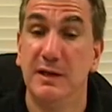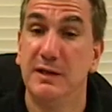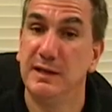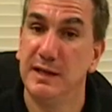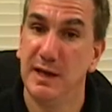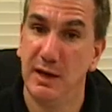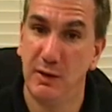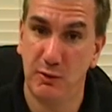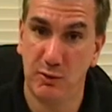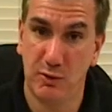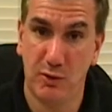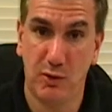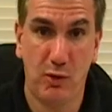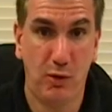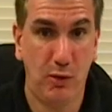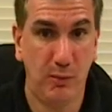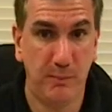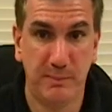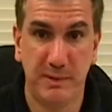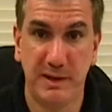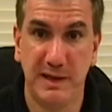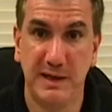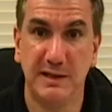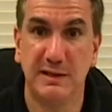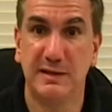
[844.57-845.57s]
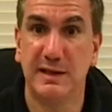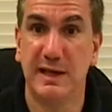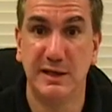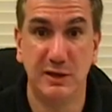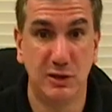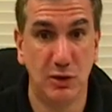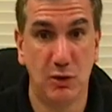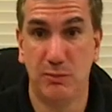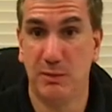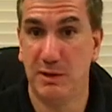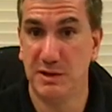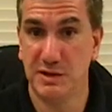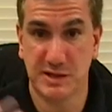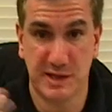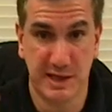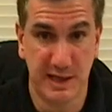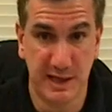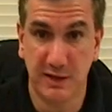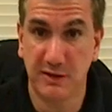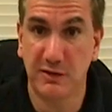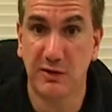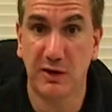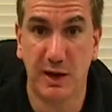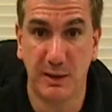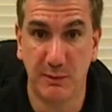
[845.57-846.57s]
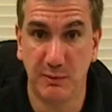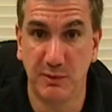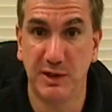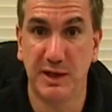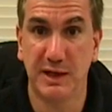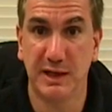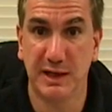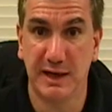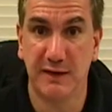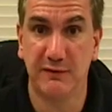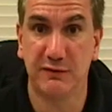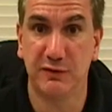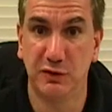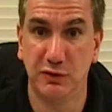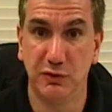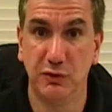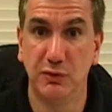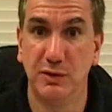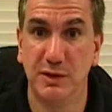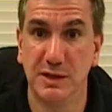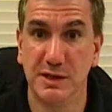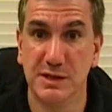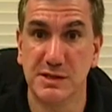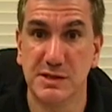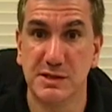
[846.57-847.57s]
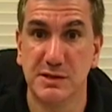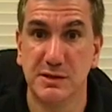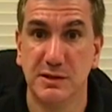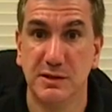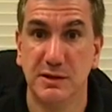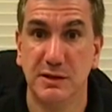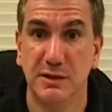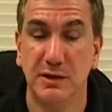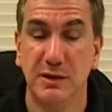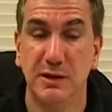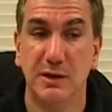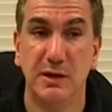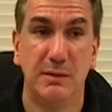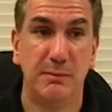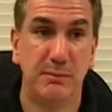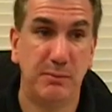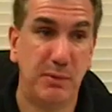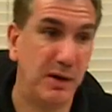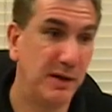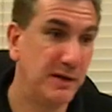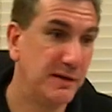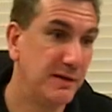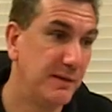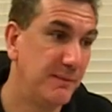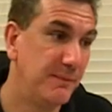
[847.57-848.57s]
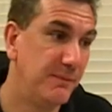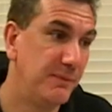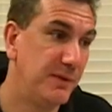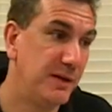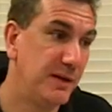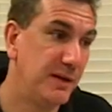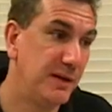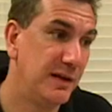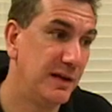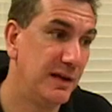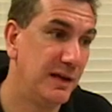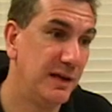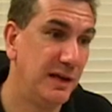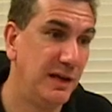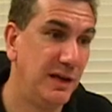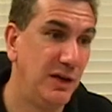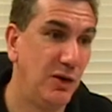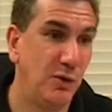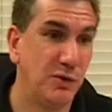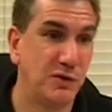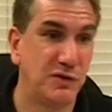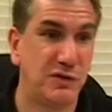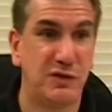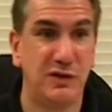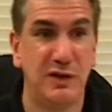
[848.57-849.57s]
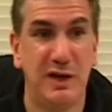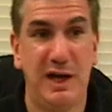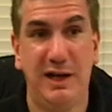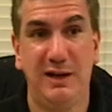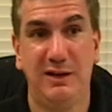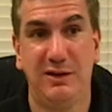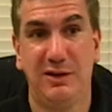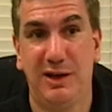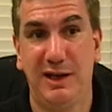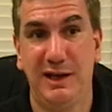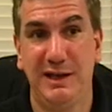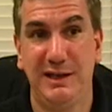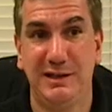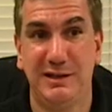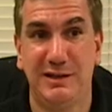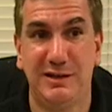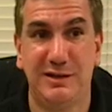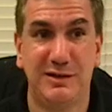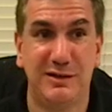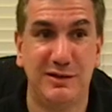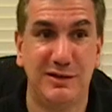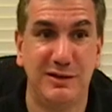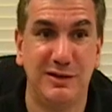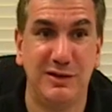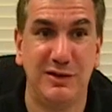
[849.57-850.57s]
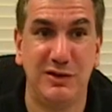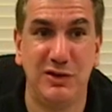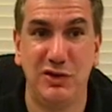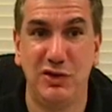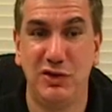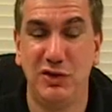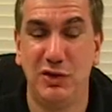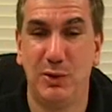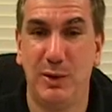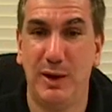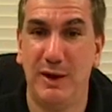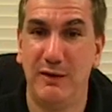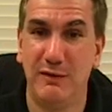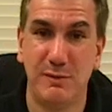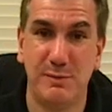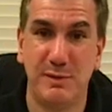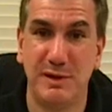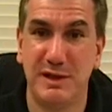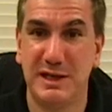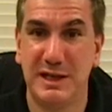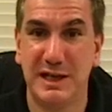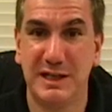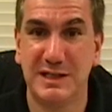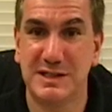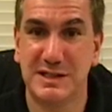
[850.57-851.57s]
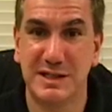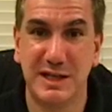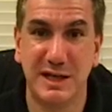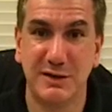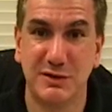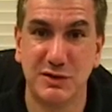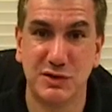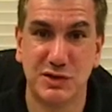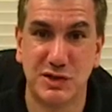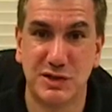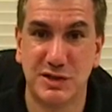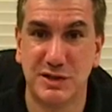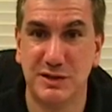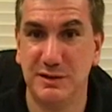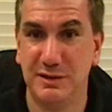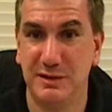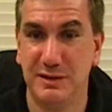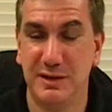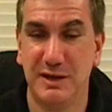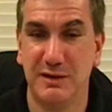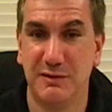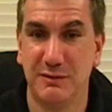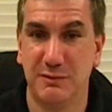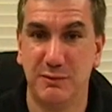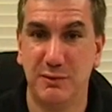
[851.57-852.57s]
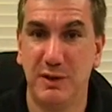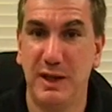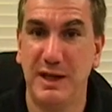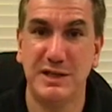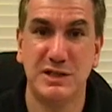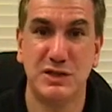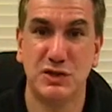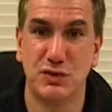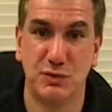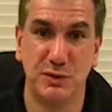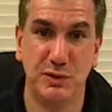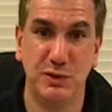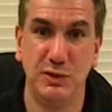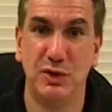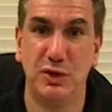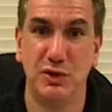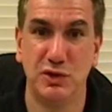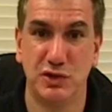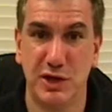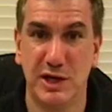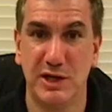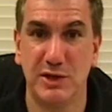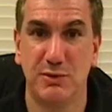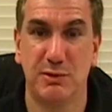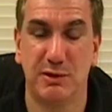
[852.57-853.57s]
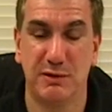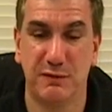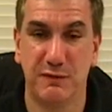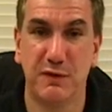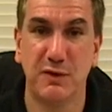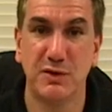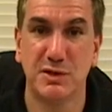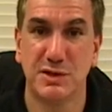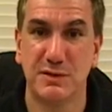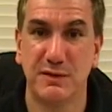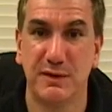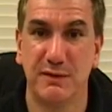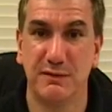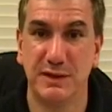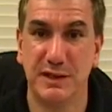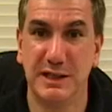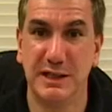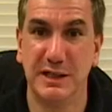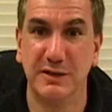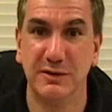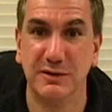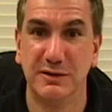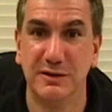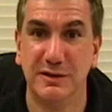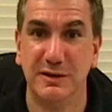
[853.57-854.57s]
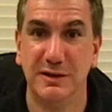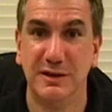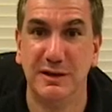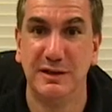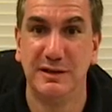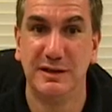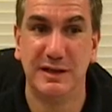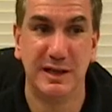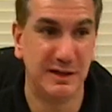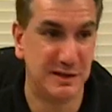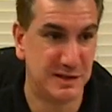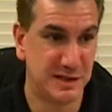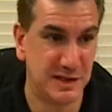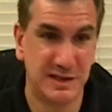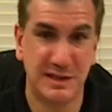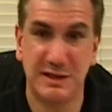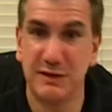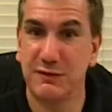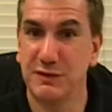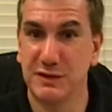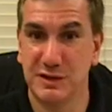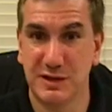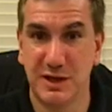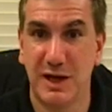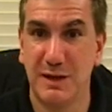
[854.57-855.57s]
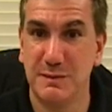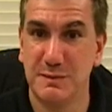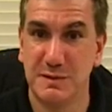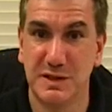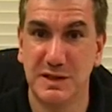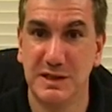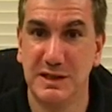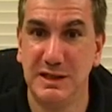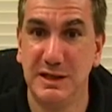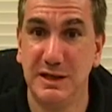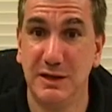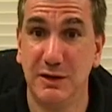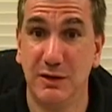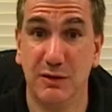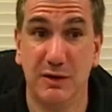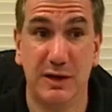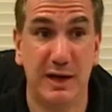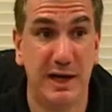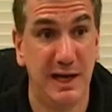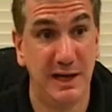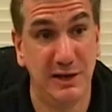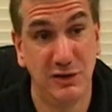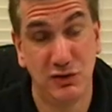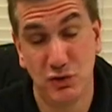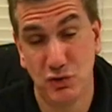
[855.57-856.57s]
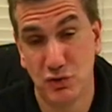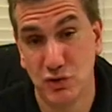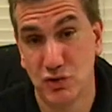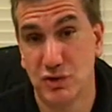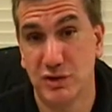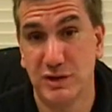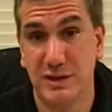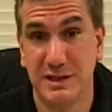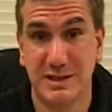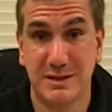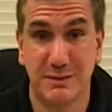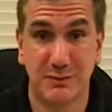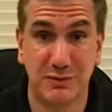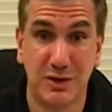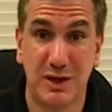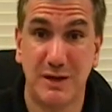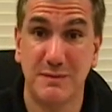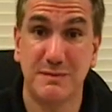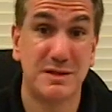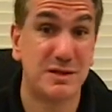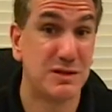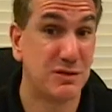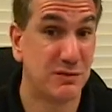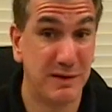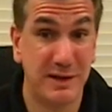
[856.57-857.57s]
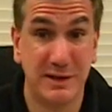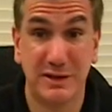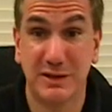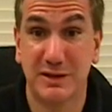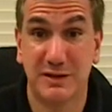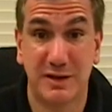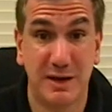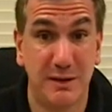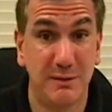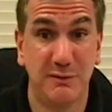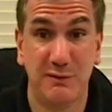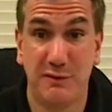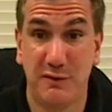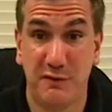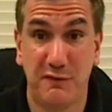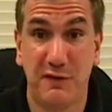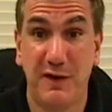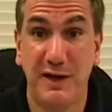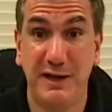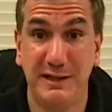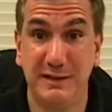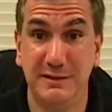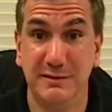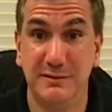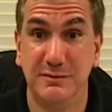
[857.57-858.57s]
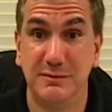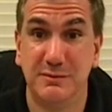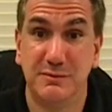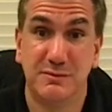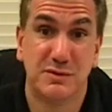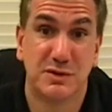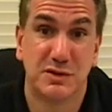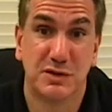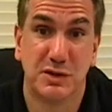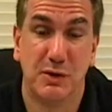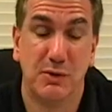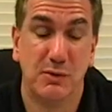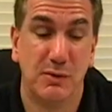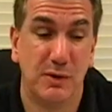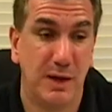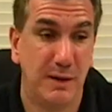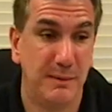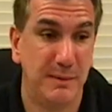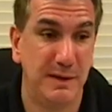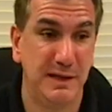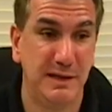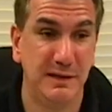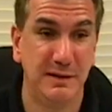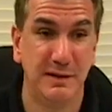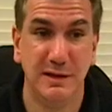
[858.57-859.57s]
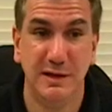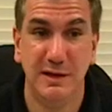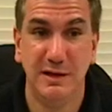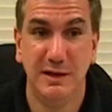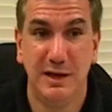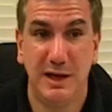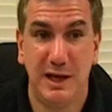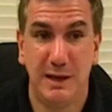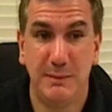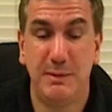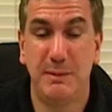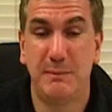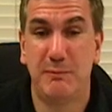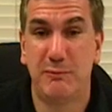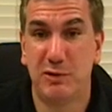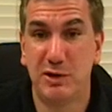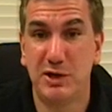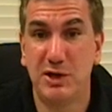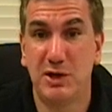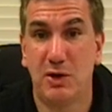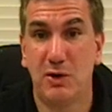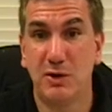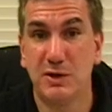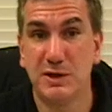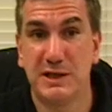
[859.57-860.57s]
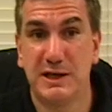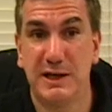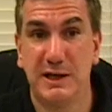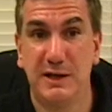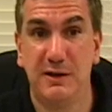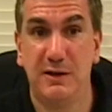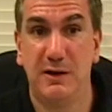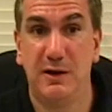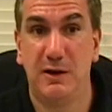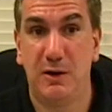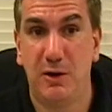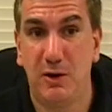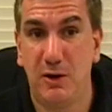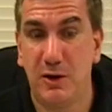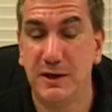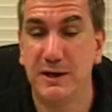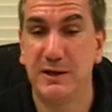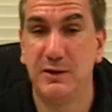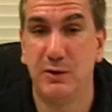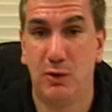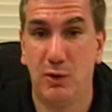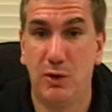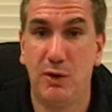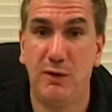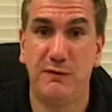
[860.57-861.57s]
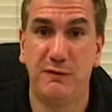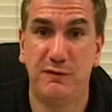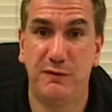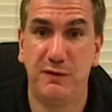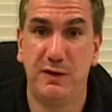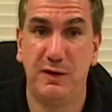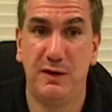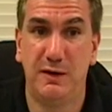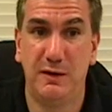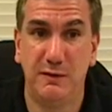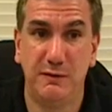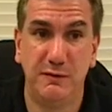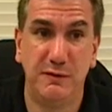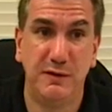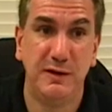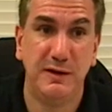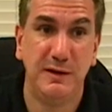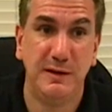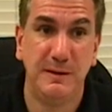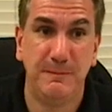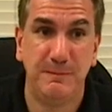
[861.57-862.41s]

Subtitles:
Now, albeit they know months ahead of time when they're going to have to do this, but it's not like everybody gets their license renewed on January 1st of every year. It's at different times of the year, and usually sometimes it's around the time of a fight. So I mean, it'd be pretty hard to get on and off of.